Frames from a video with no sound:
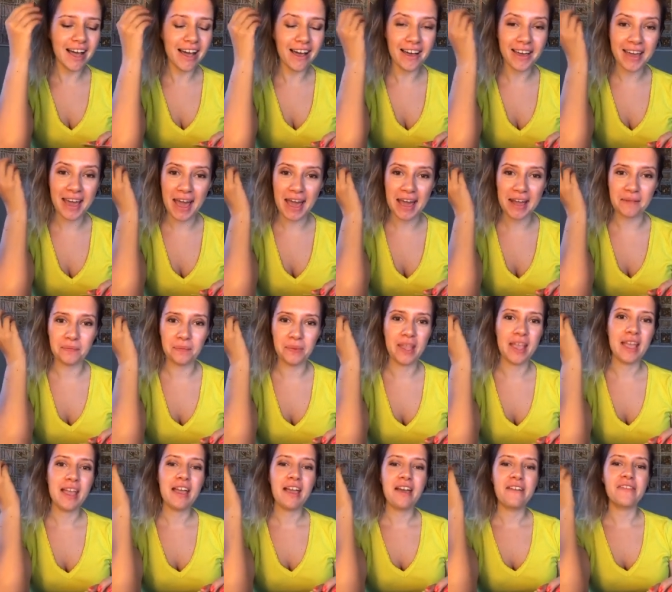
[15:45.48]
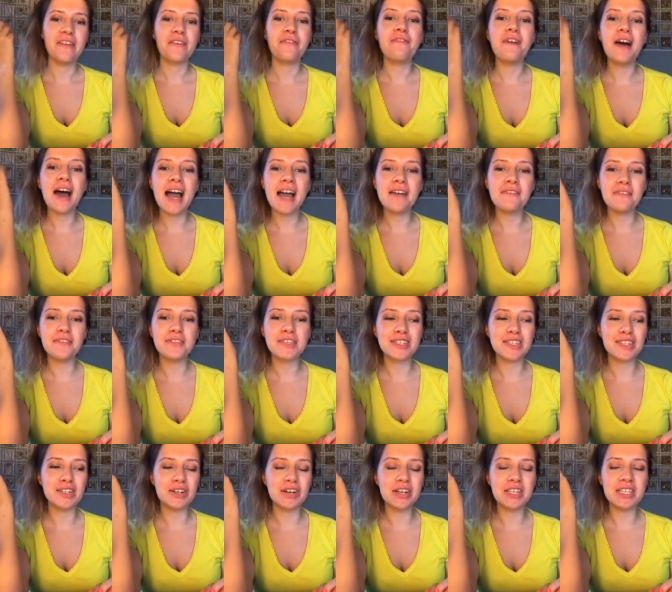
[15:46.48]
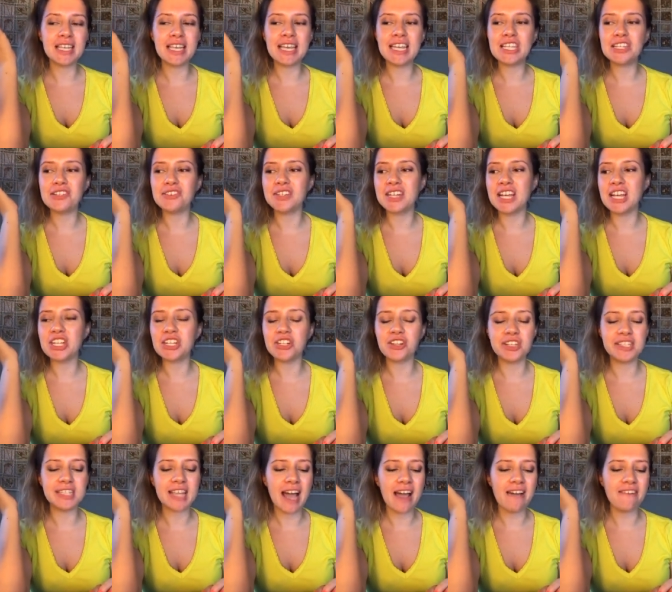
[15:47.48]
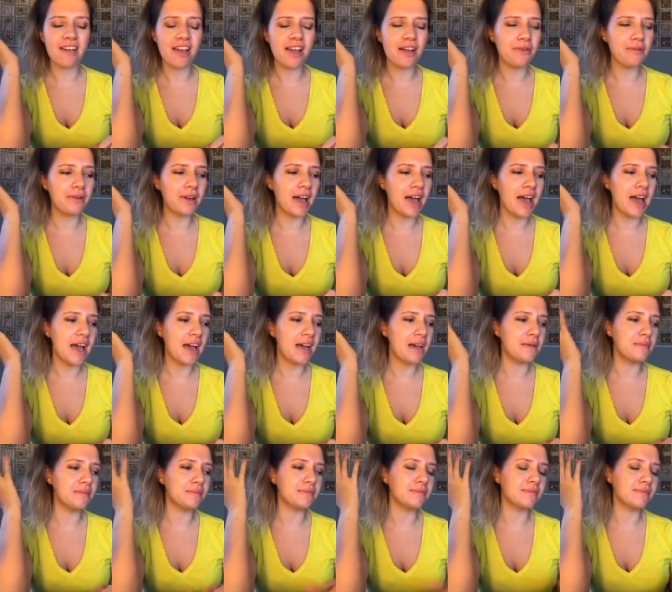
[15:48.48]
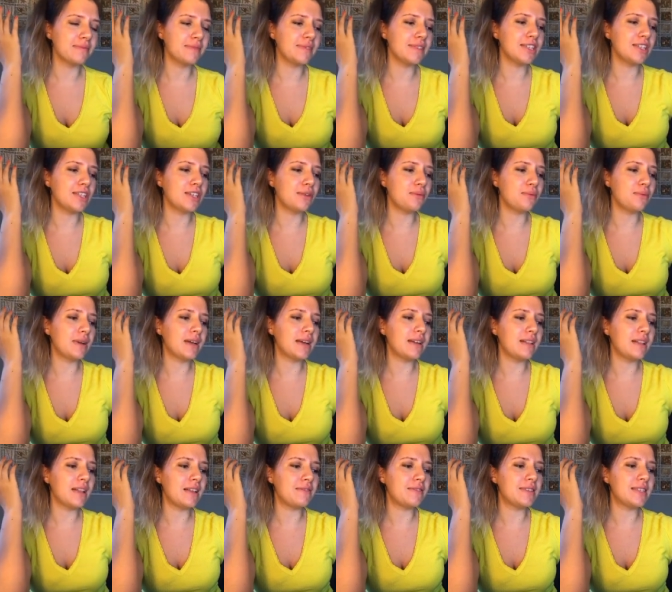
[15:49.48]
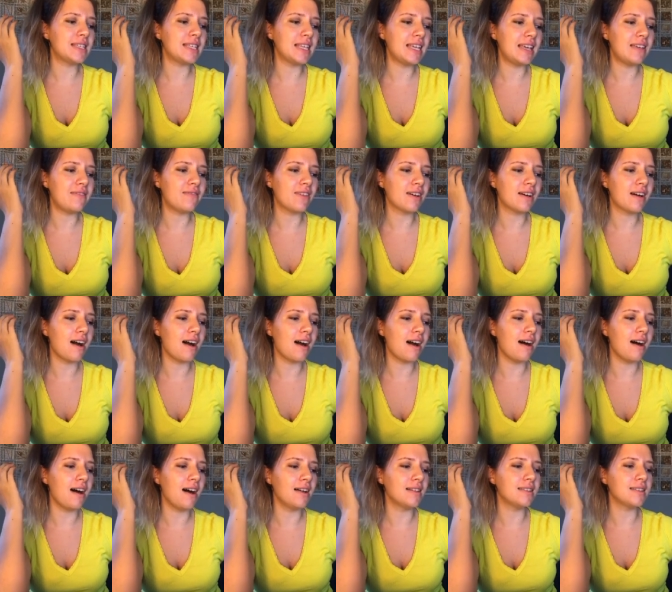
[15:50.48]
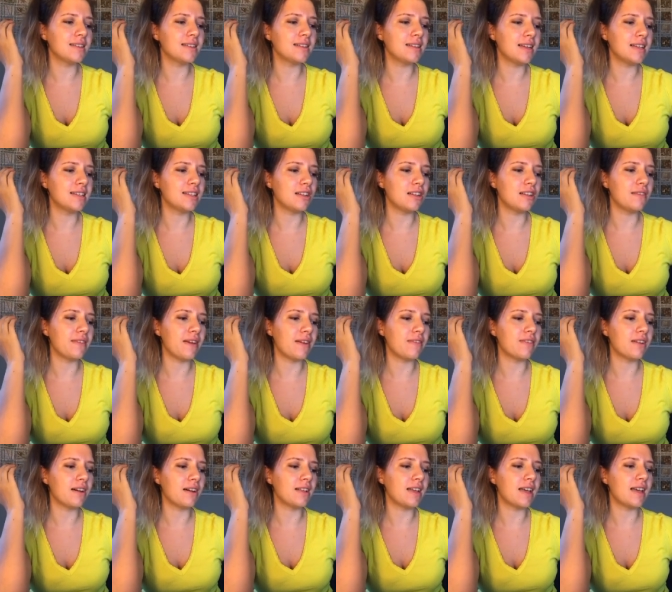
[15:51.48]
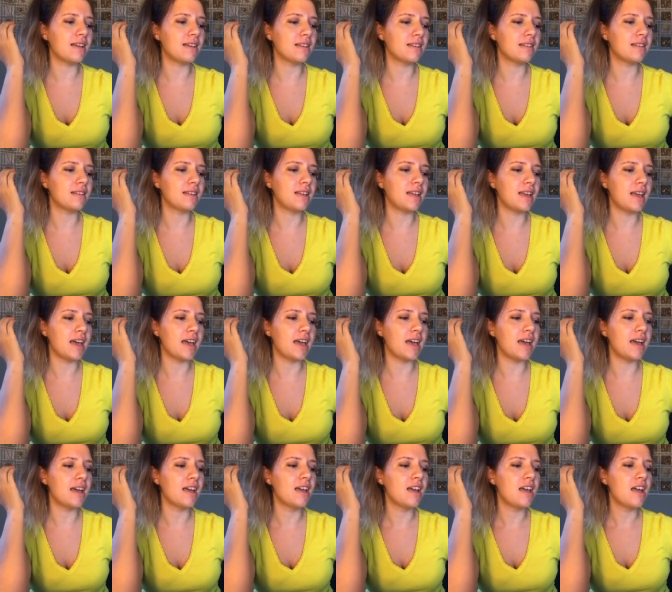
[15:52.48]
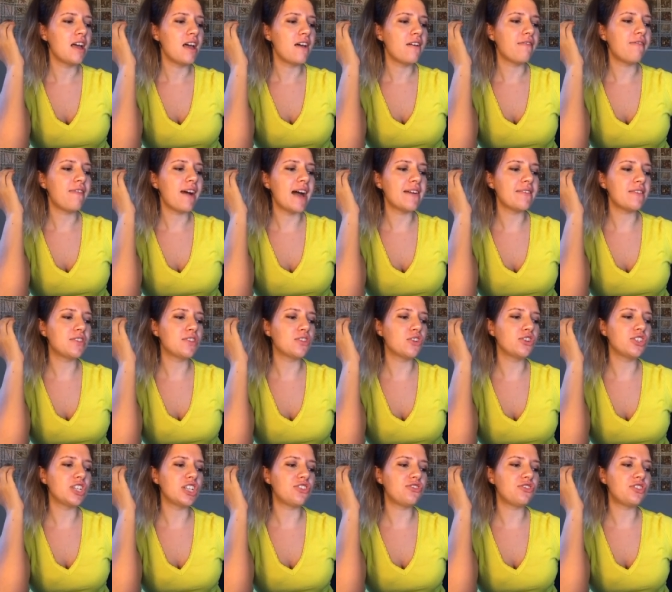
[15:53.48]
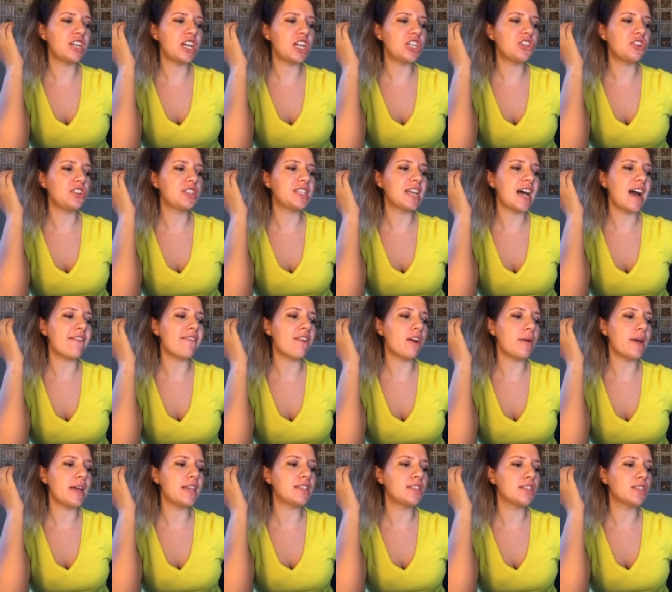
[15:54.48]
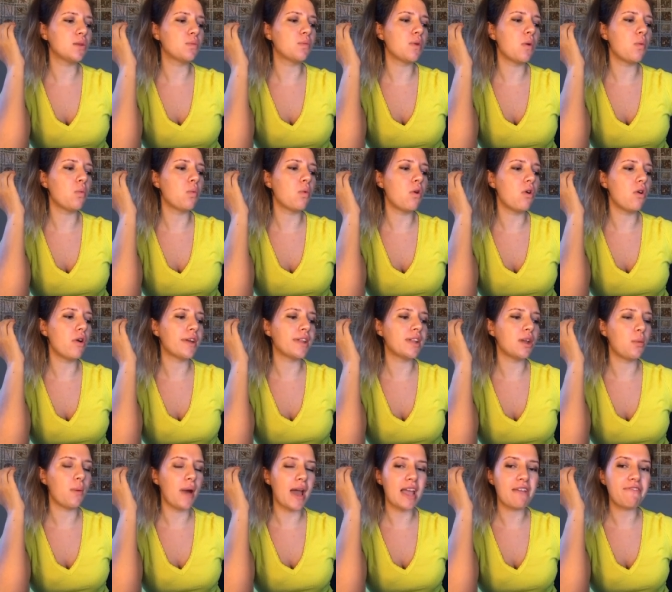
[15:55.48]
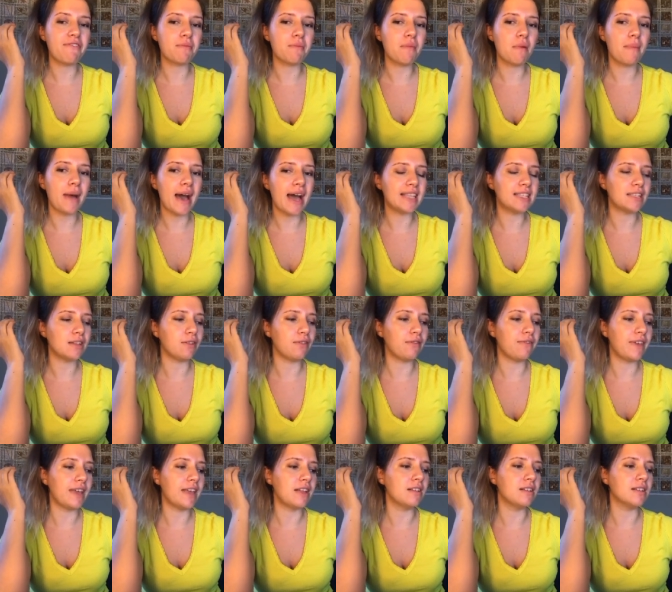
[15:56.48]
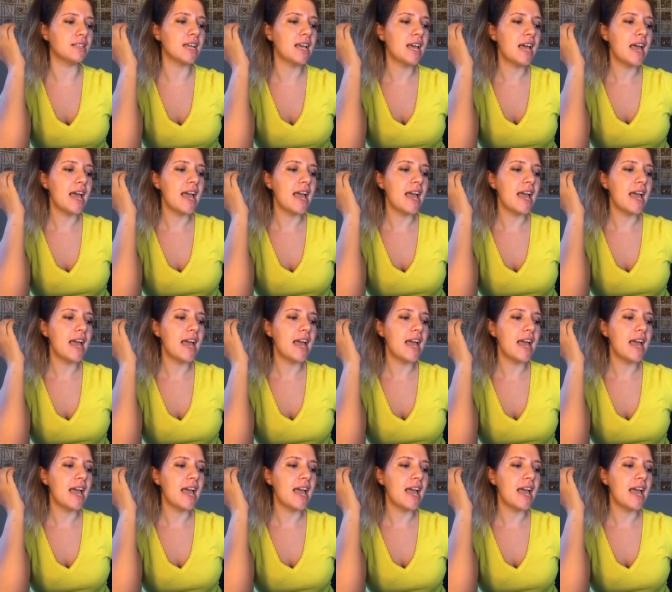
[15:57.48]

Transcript: Okay, the five of swords in traditional tarot, um, you will have seen the card. I don't know if I've got it here. of Swords in traditional tarot is someone walking away from a battlefield.